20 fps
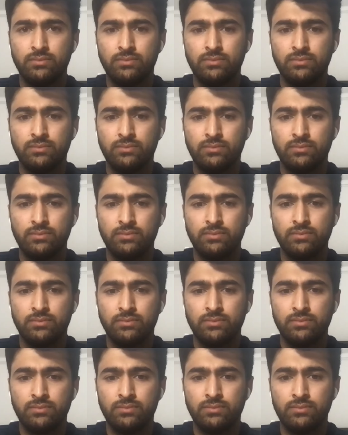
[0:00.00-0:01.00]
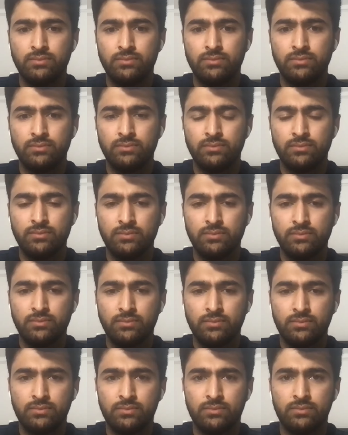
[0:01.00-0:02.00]

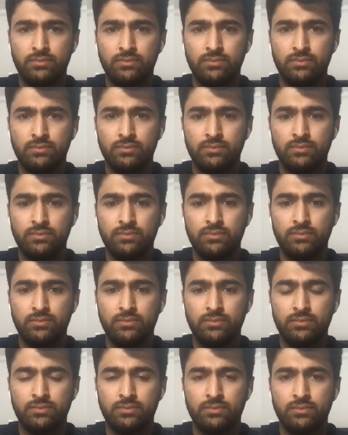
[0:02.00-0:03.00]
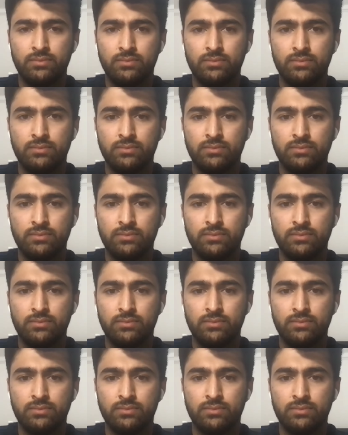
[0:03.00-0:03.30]
No words are spoken by the person on screen.